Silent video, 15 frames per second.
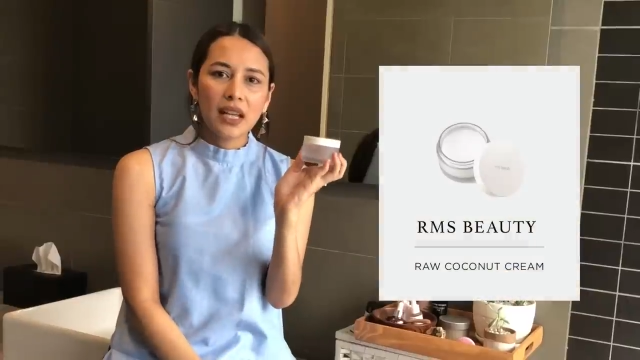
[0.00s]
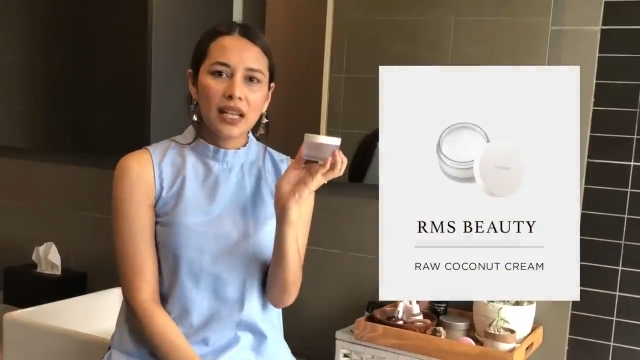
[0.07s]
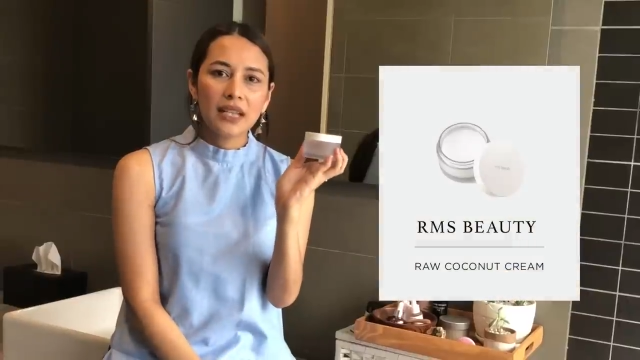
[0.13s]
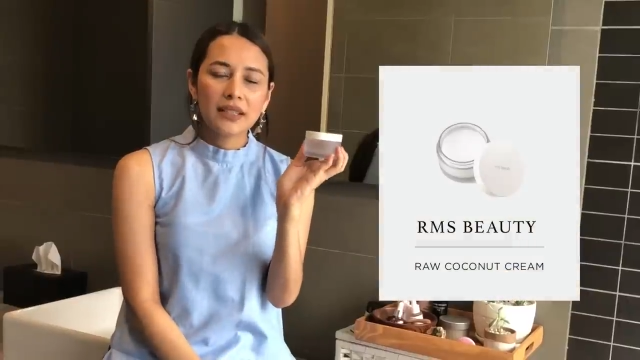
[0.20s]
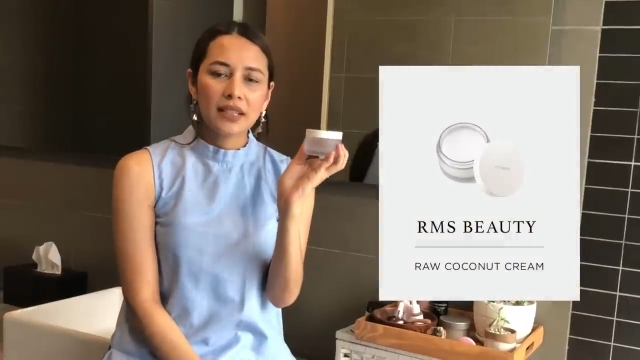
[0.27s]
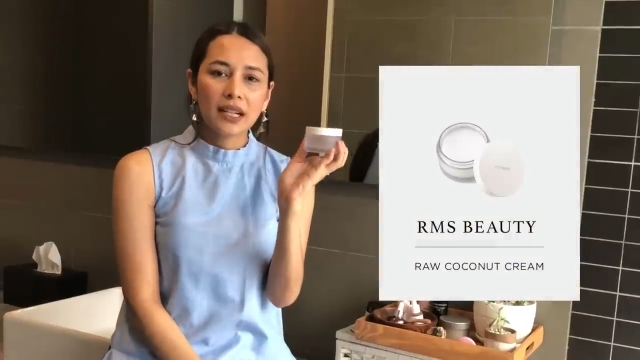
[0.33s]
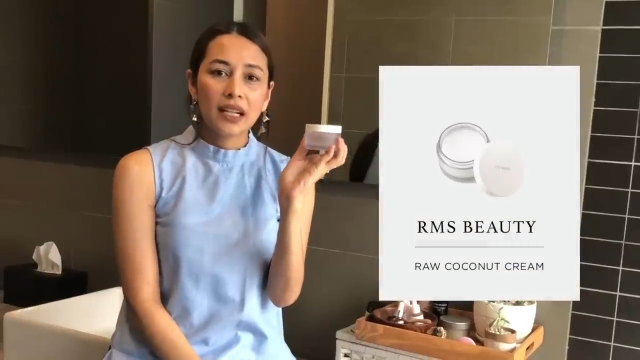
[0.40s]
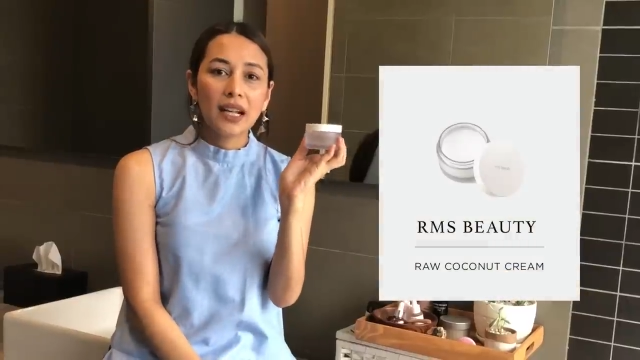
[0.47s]

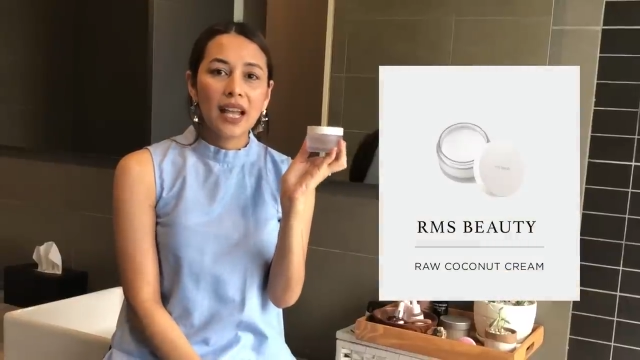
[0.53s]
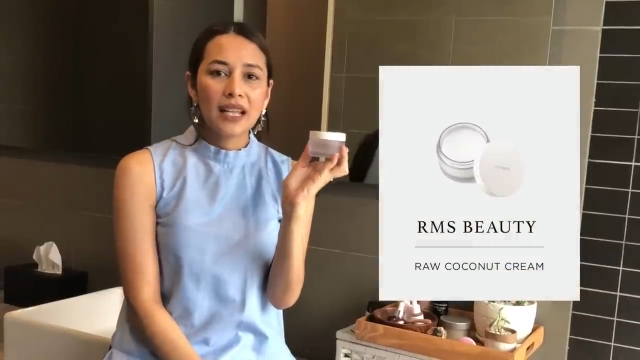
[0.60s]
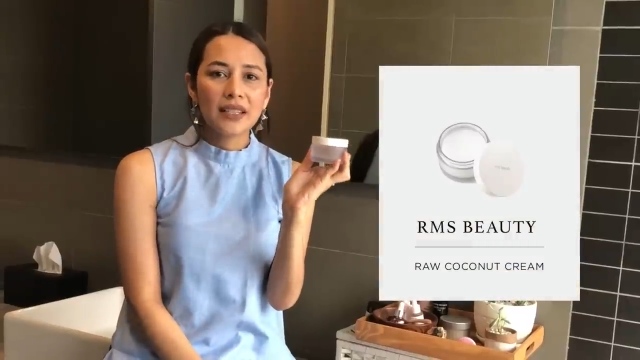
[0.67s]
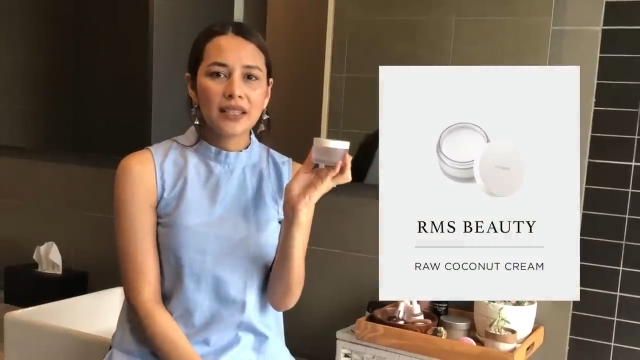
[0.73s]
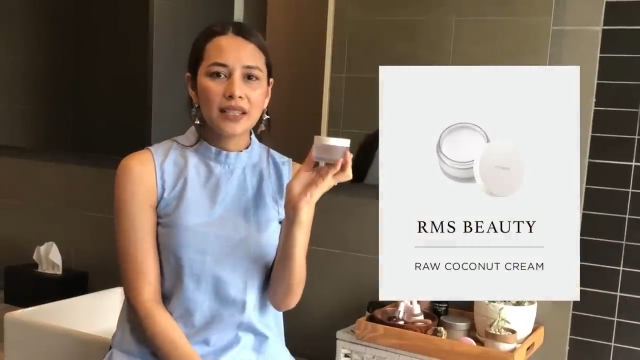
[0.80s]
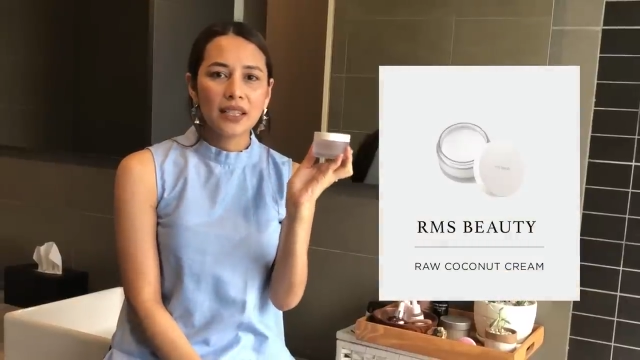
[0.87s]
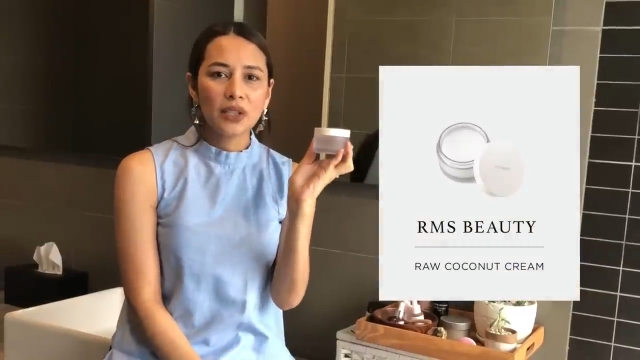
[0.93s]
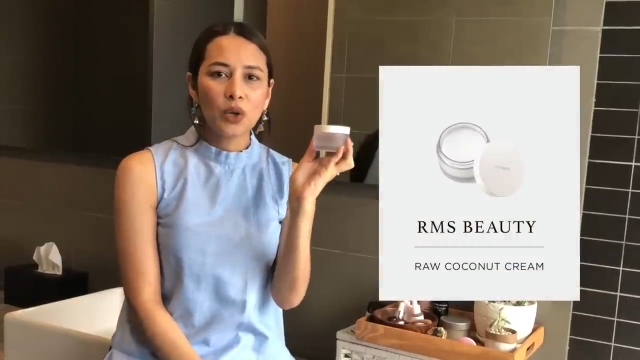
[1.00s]
It's
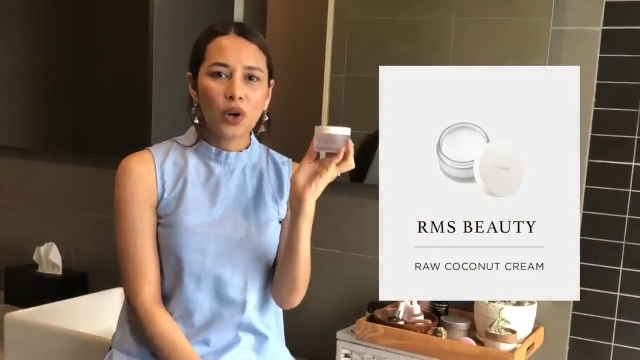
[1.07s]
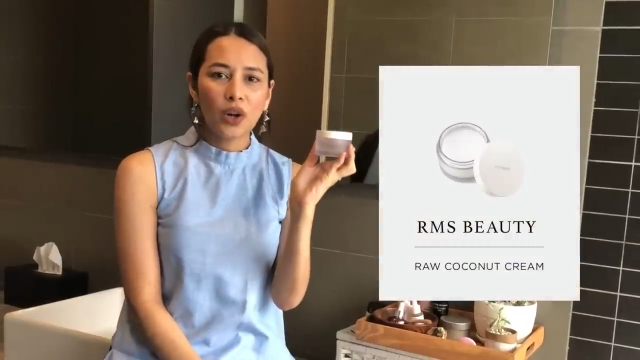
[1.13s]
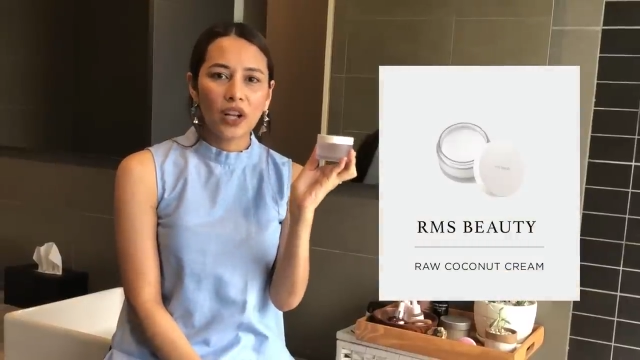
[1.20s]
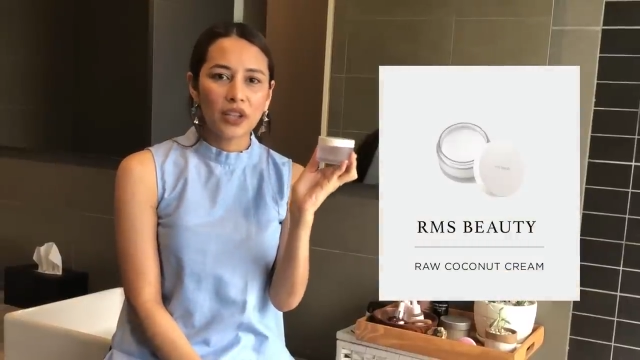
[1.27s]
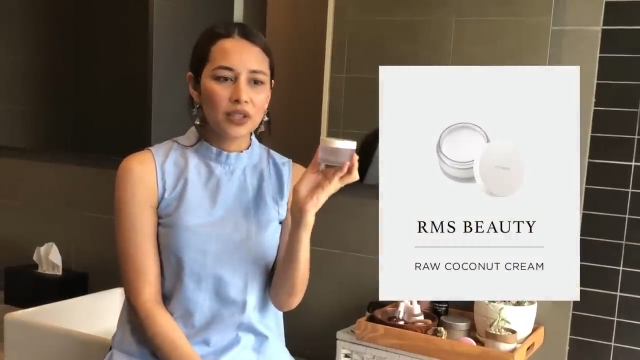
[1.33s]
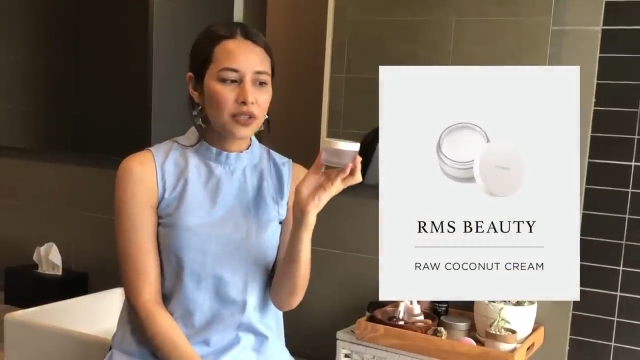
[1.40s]
cleansing oil.